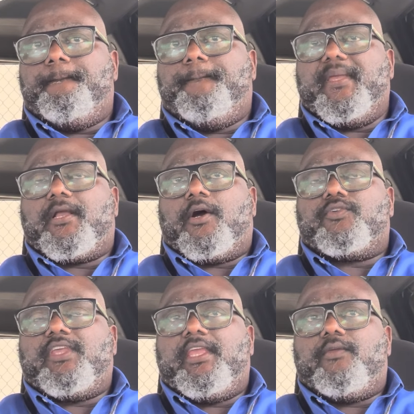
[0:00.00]

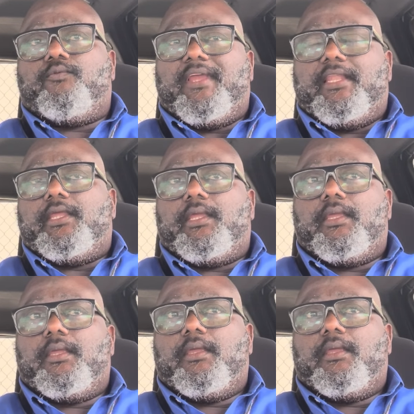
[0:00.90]
because he really
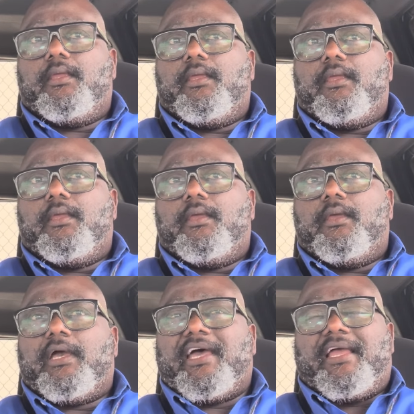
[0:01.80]

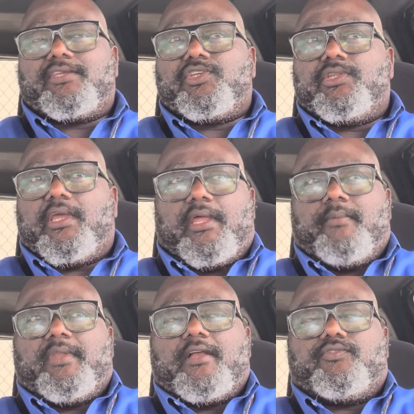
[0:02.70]
I, I shouldn't
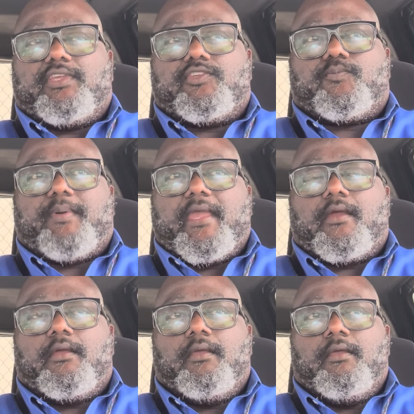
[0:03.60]
I'm not gonna say
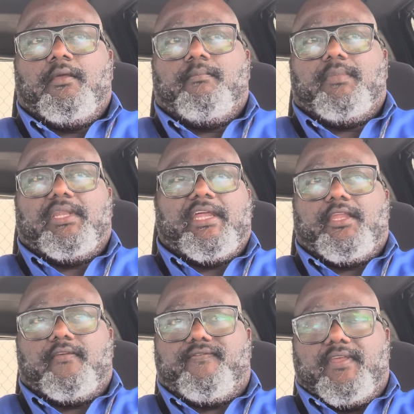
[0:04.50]
spare
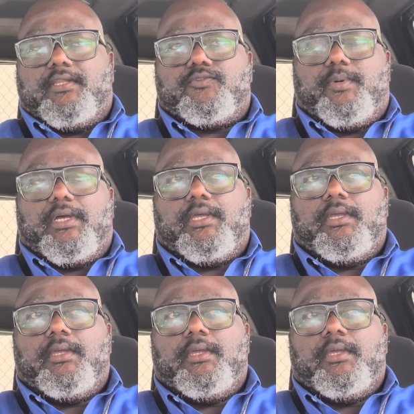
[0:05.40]
Melania your feelings, but